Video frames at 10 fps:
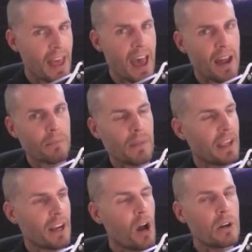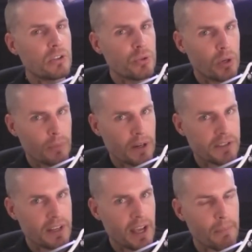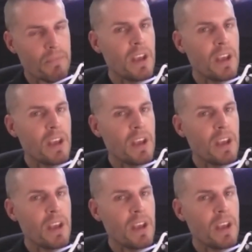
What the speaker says: that, like at 100, 200 bucks a day.